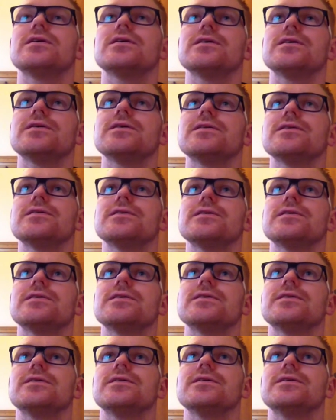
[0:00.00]

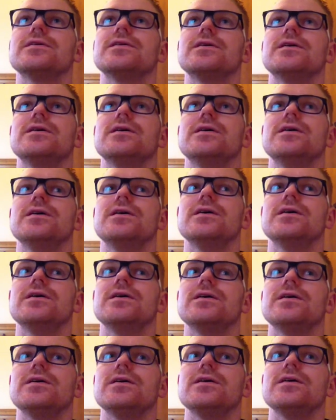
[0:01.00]

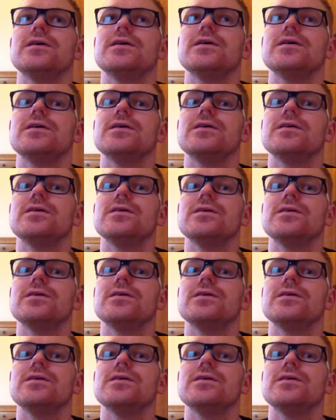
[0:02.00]
(no one is talking)